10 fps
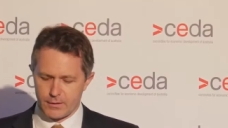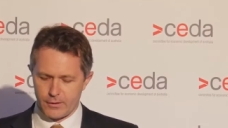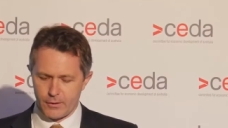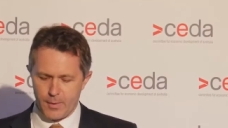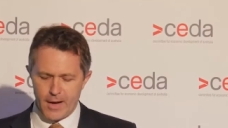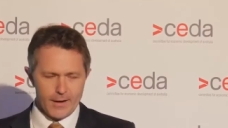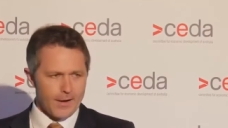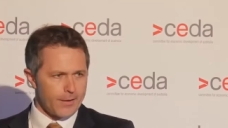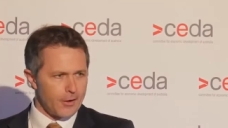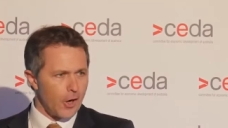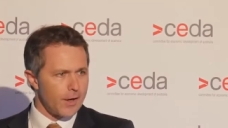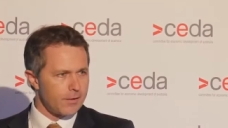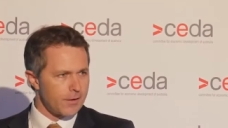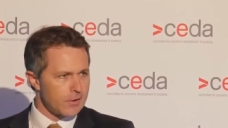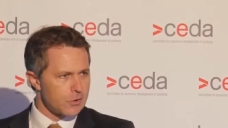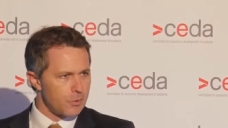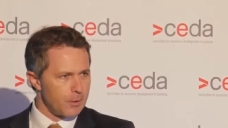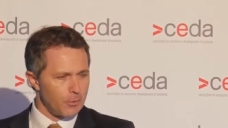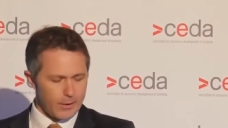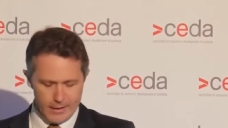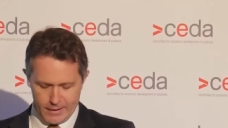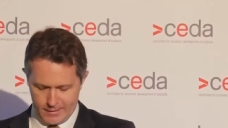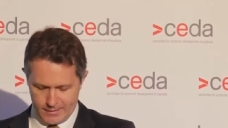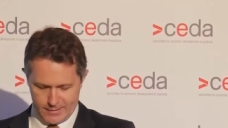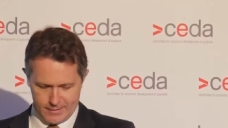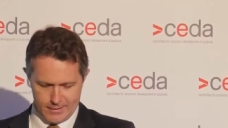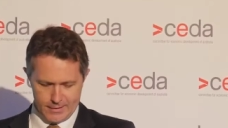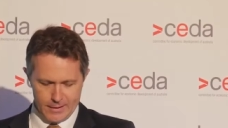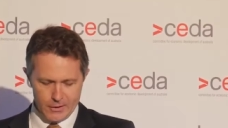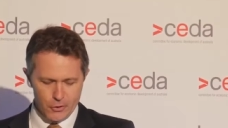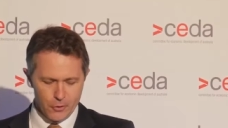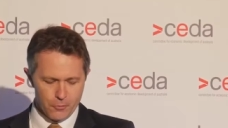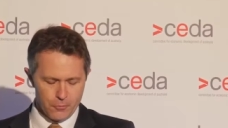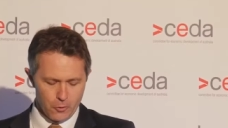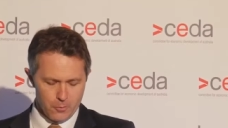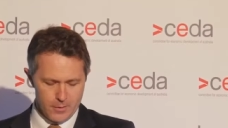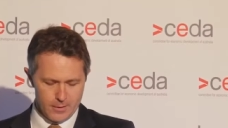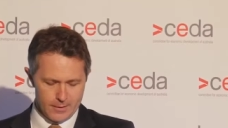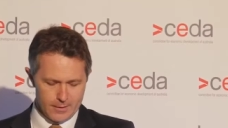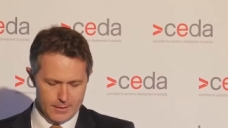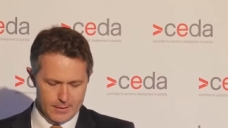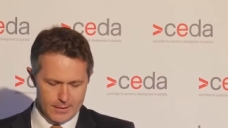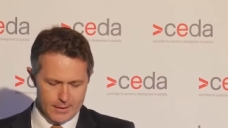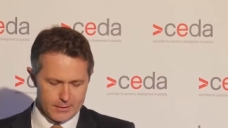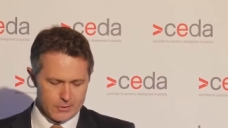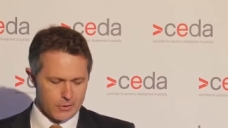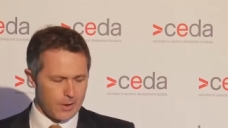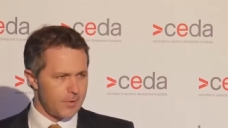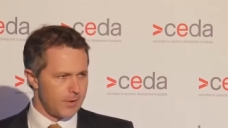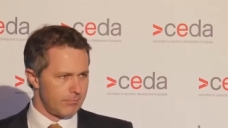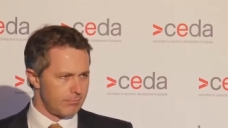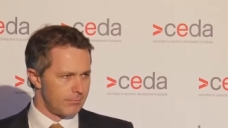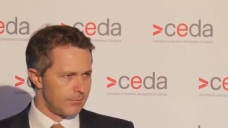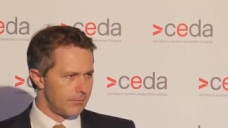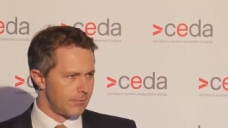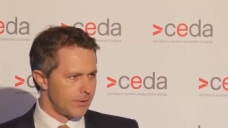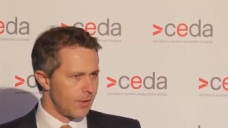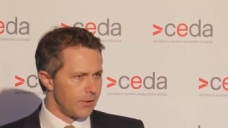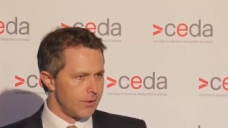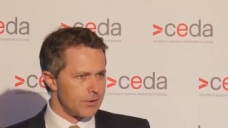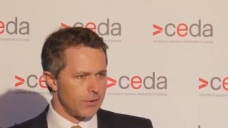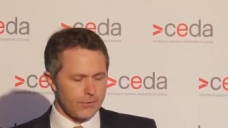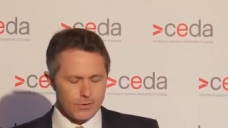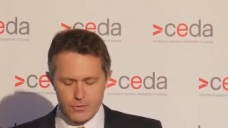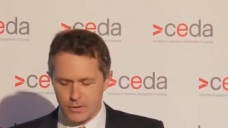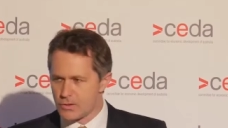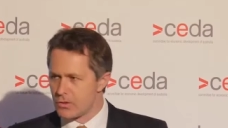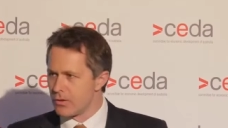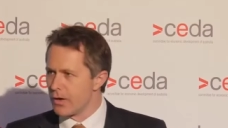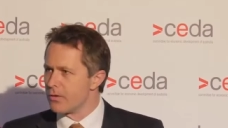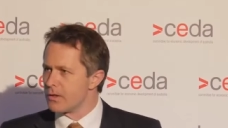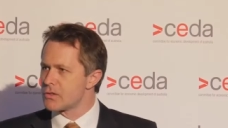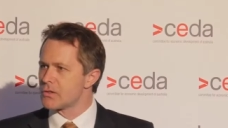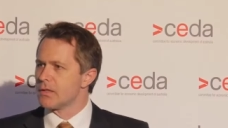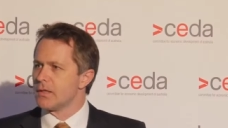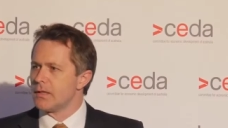There are about another 90,000 people here in uniform at the time, and I don't need to tell you this, you know this.